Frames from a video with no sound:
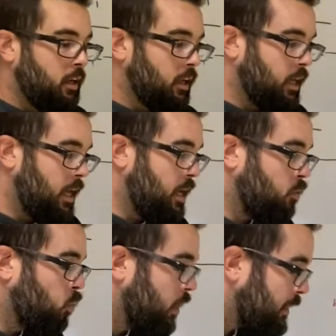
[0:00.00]
Okay,
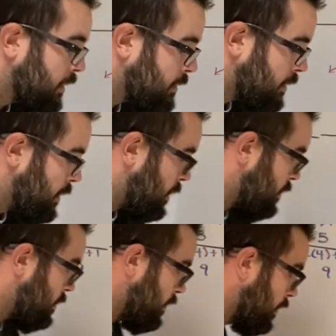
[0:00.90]
and what this
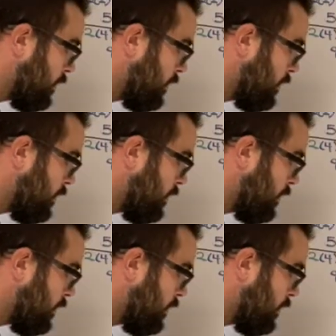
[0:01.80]
is